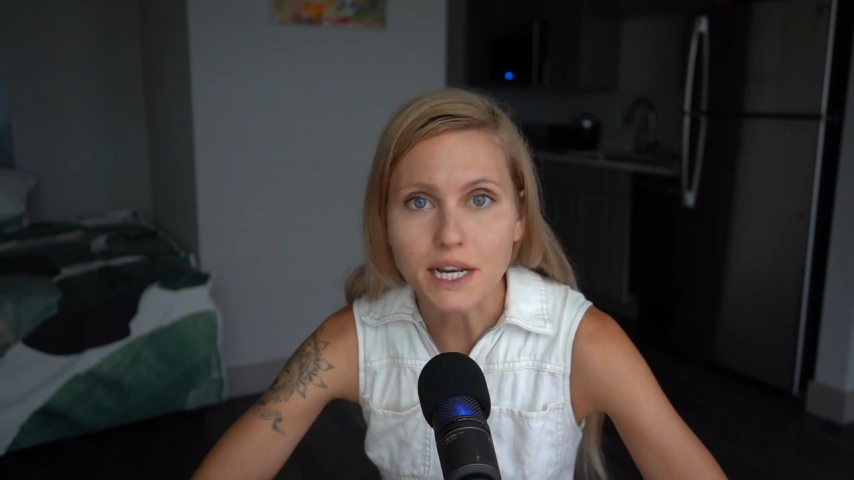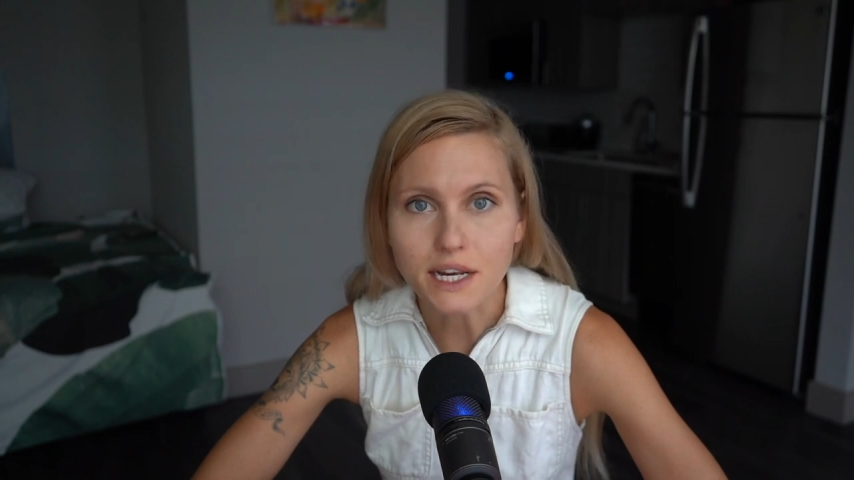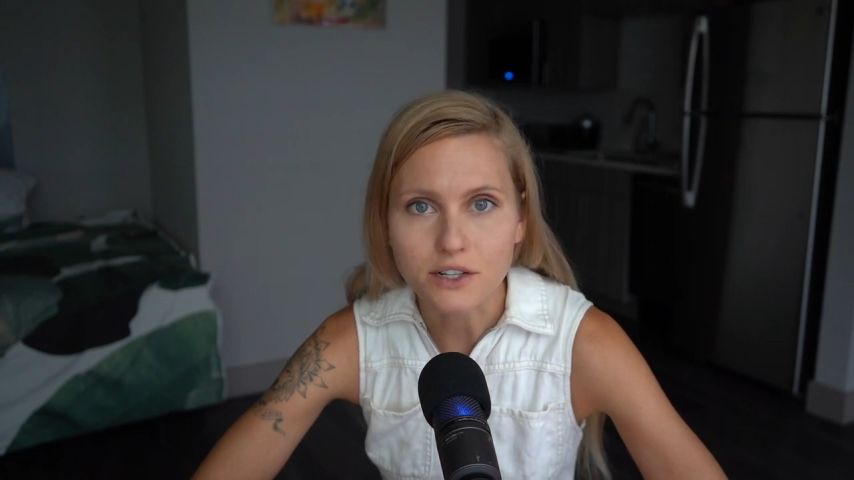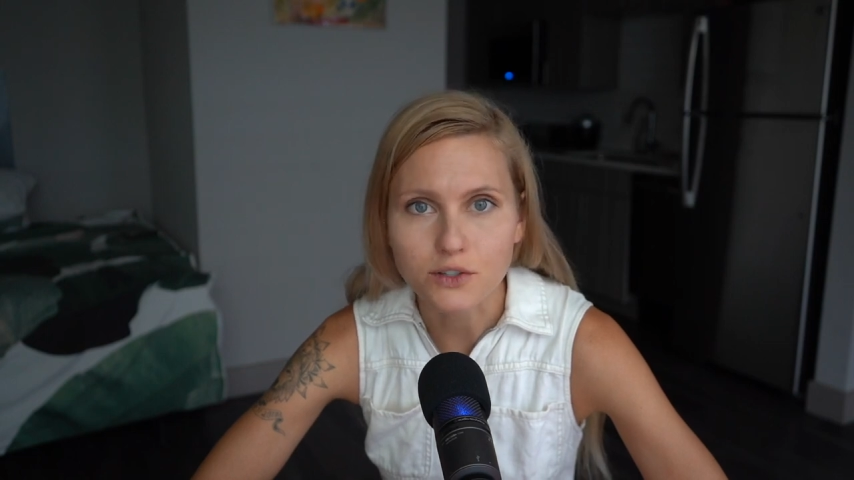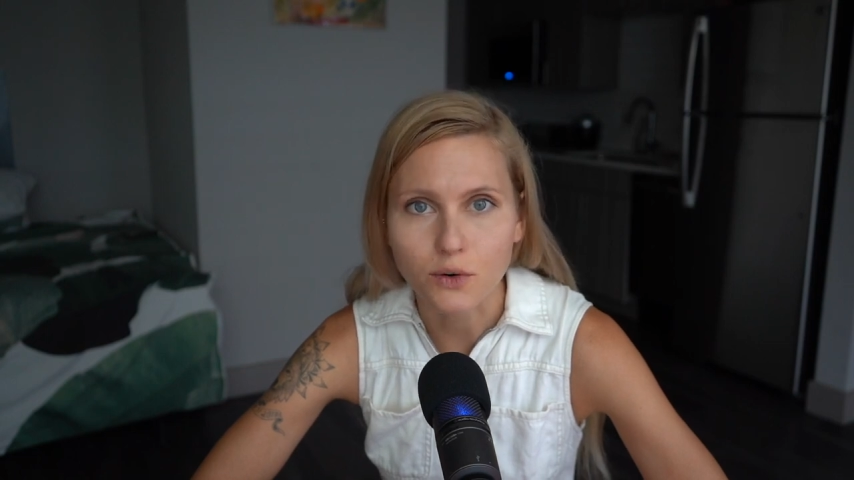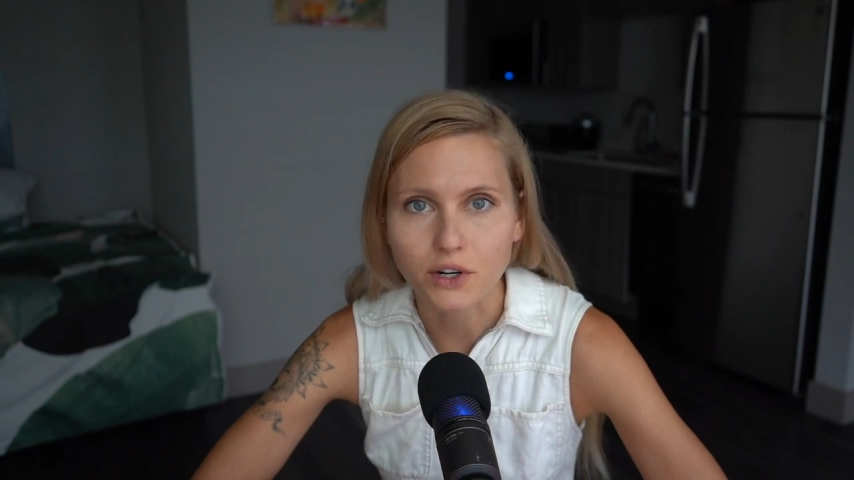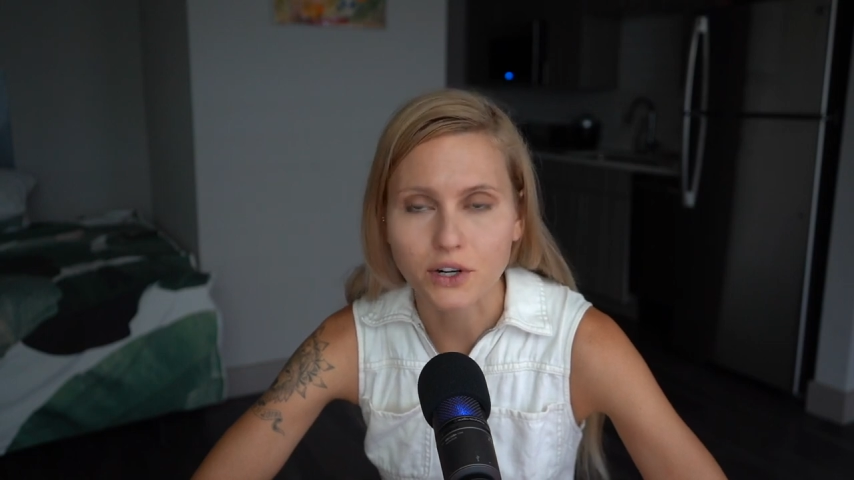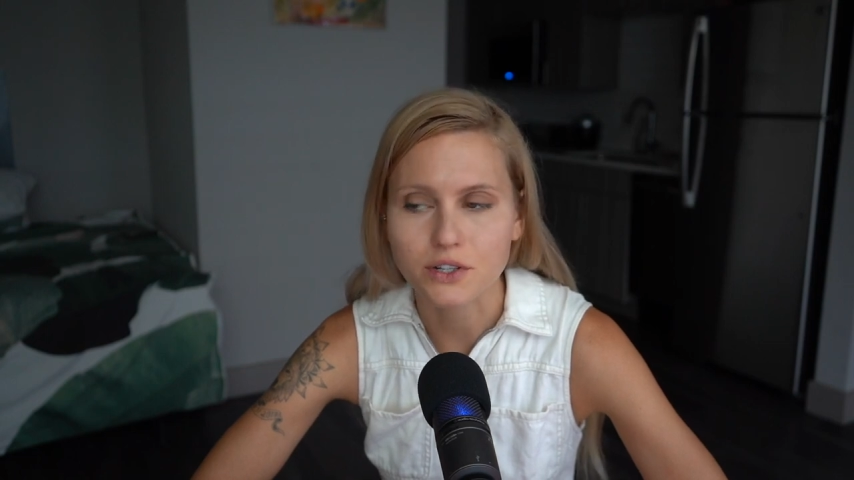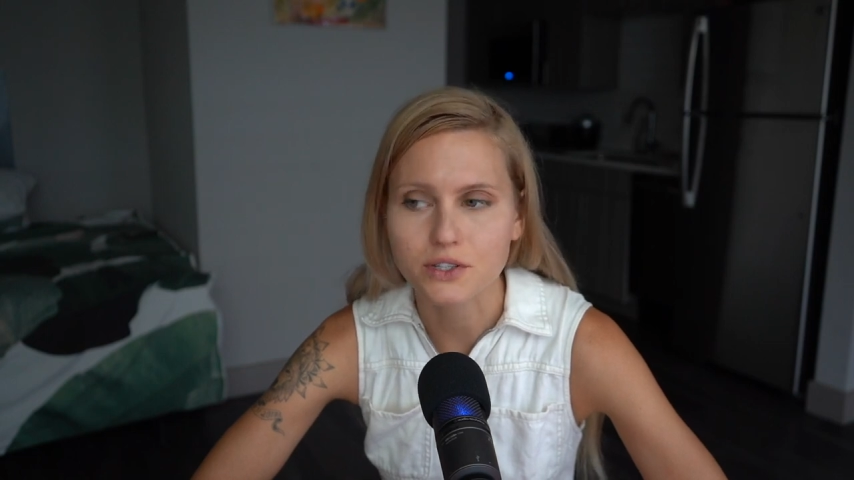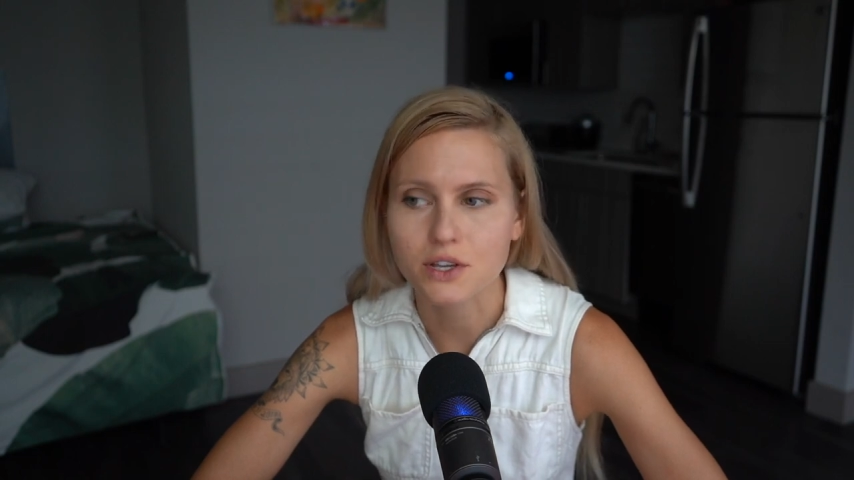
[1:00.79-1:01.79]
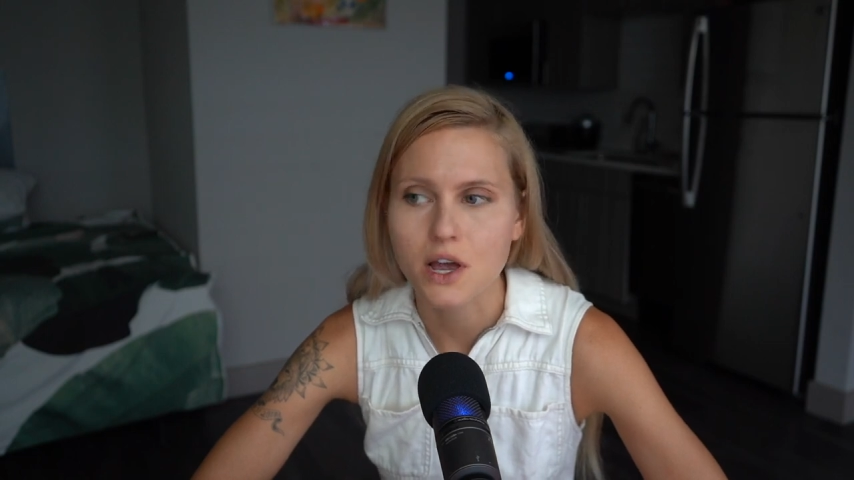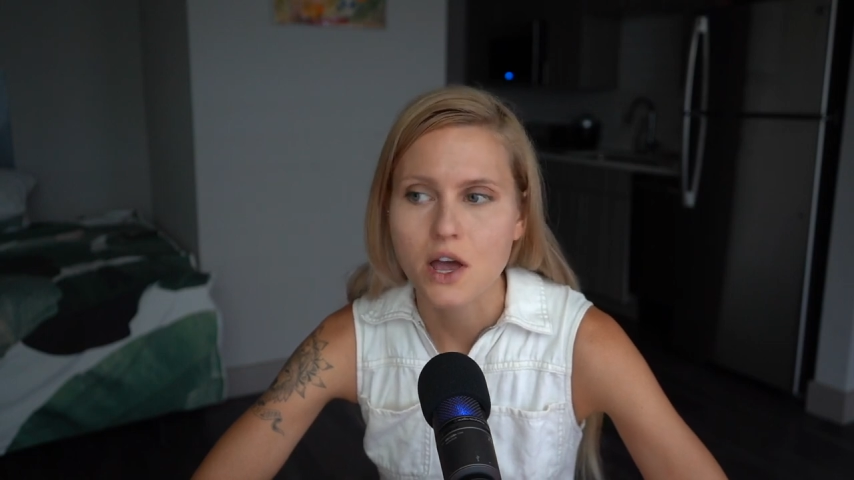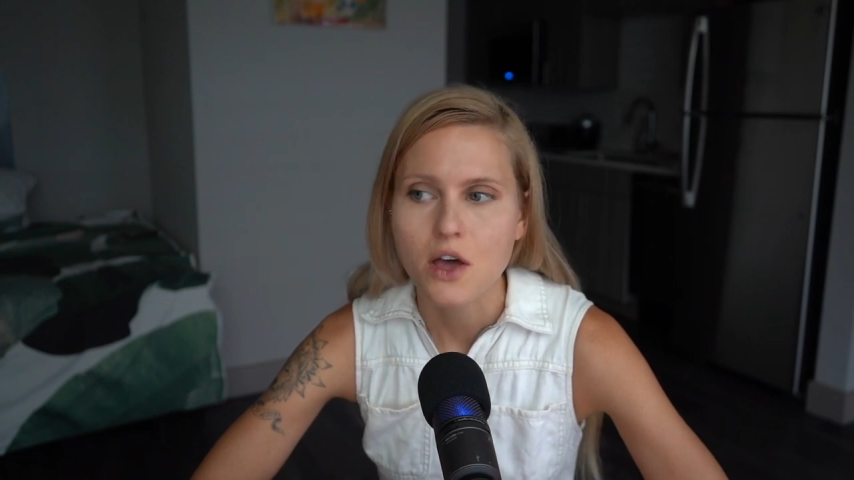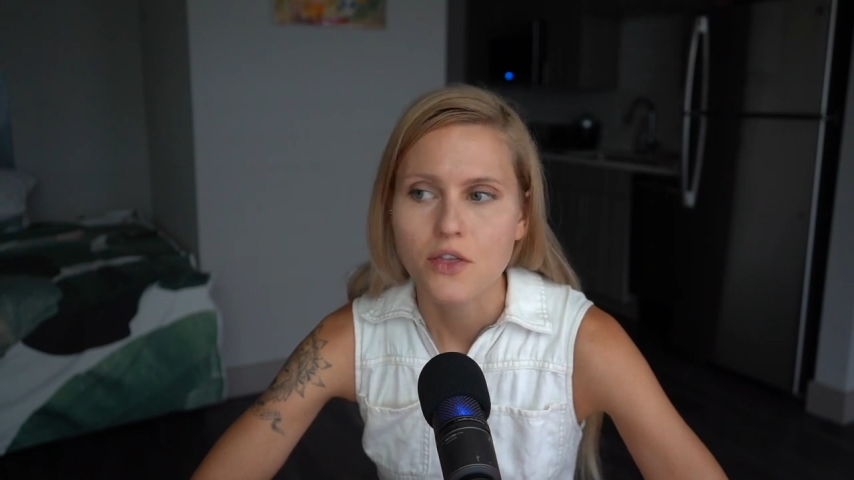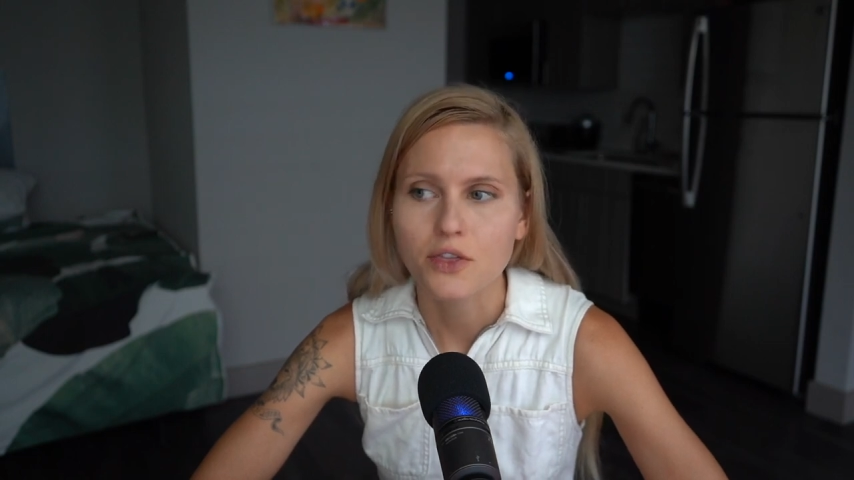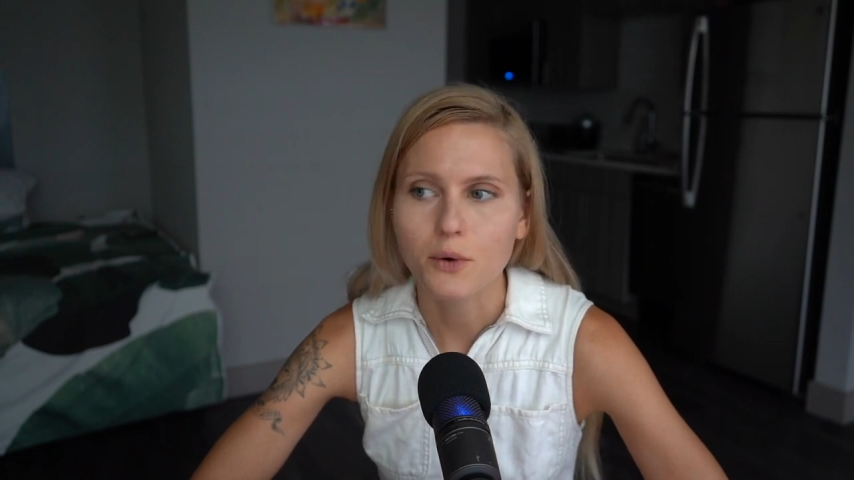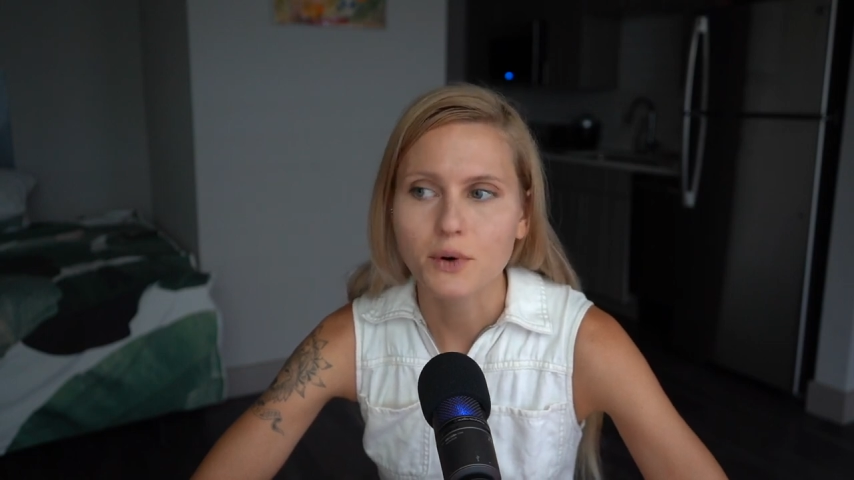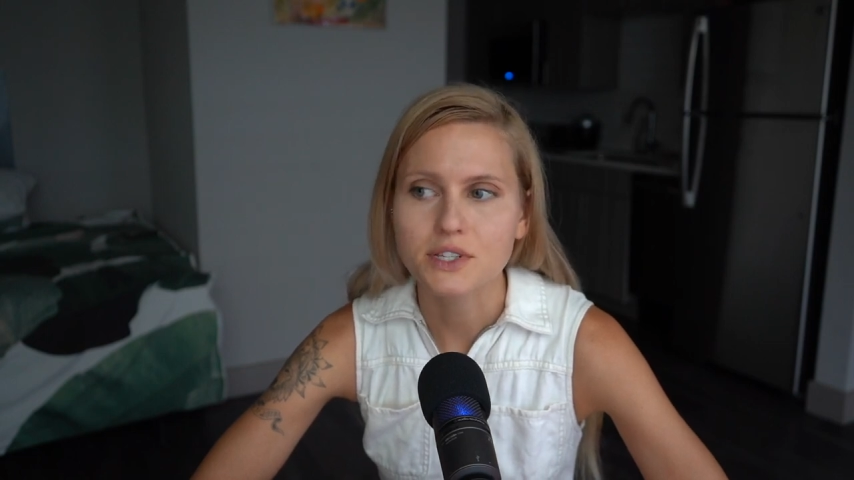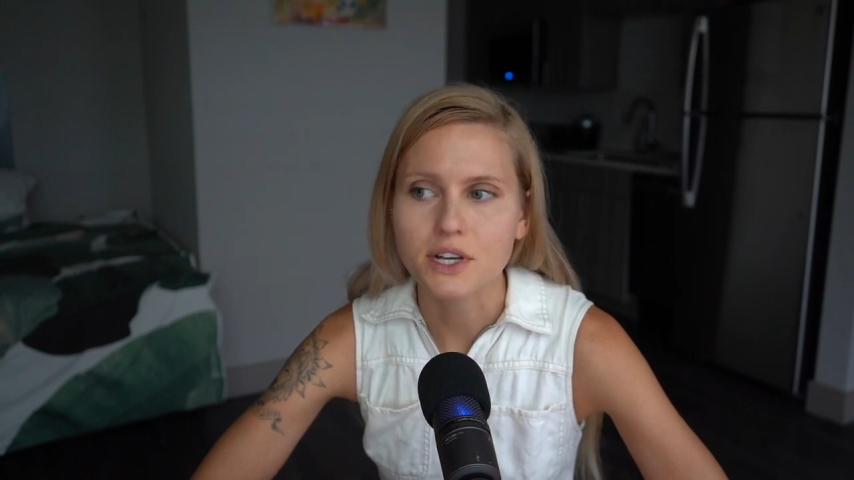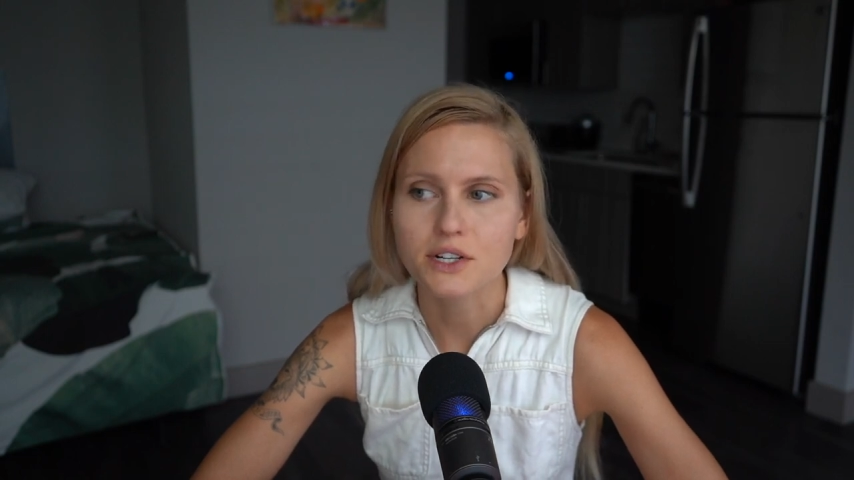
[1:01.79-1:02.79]
eating disorders, there
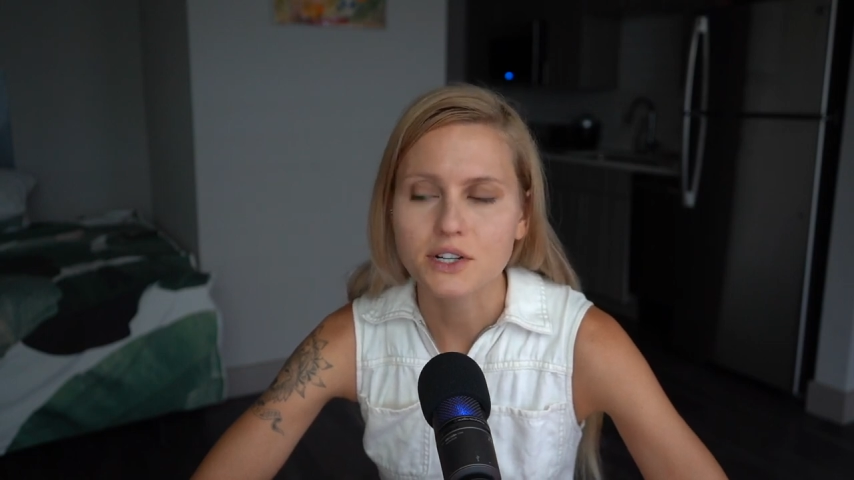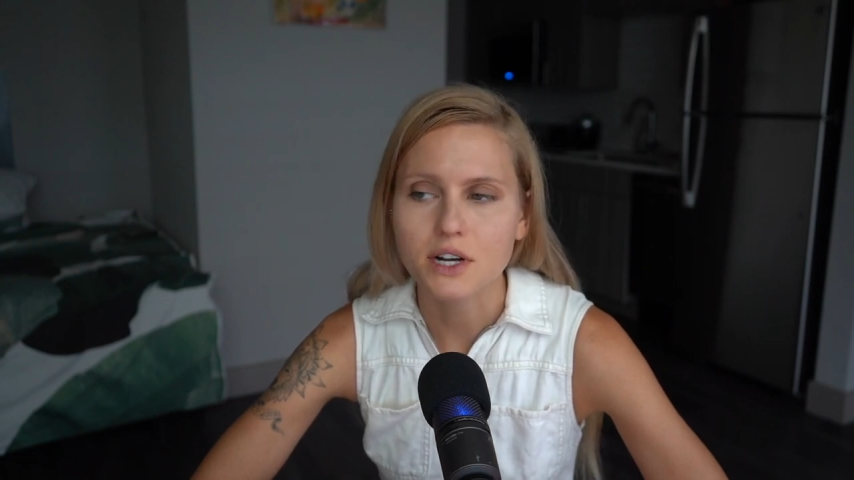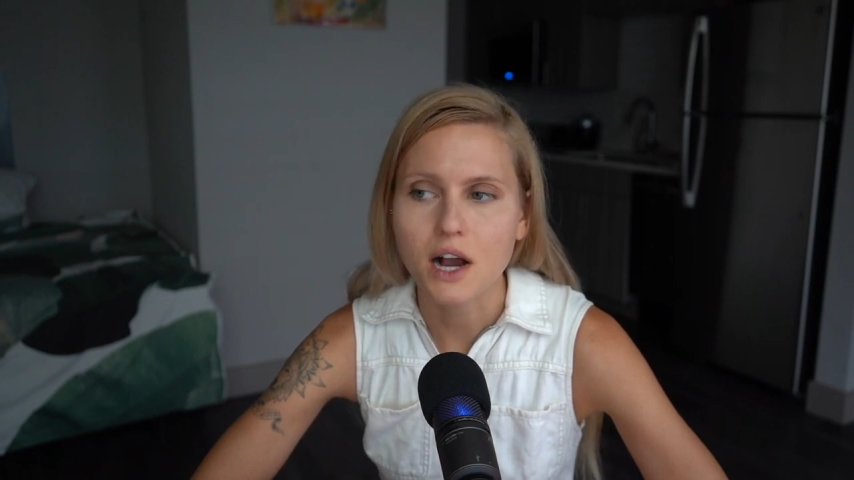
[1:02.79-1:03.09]
were such